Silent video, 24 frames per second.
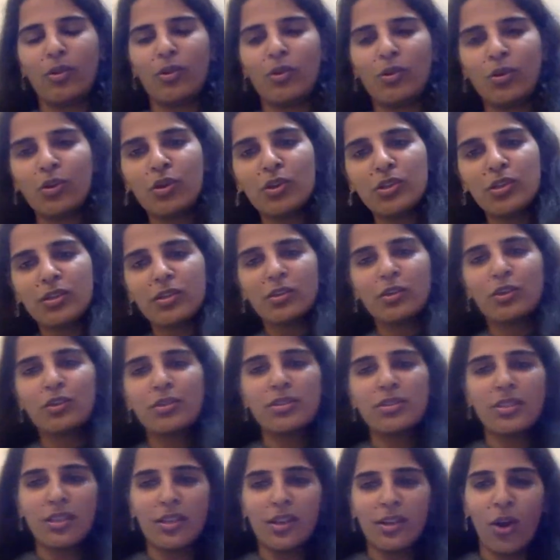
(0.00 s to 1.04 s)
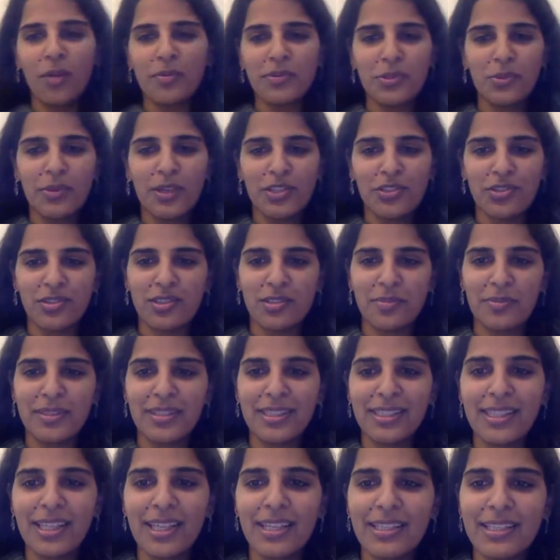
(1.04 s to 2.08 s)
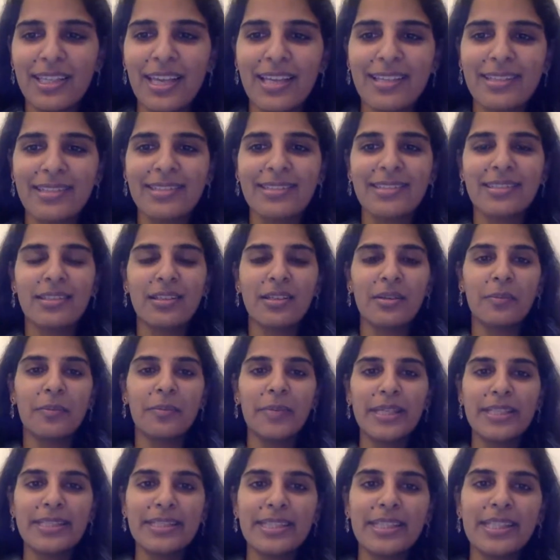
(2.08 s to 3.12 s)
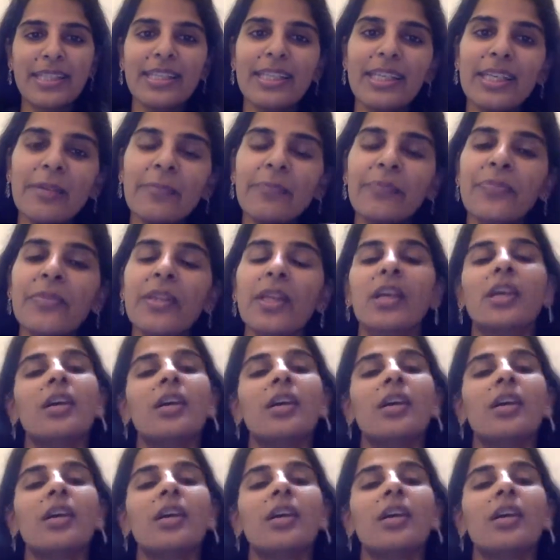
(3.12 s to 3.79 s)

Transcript: good observation, Smriti. That yes, basically,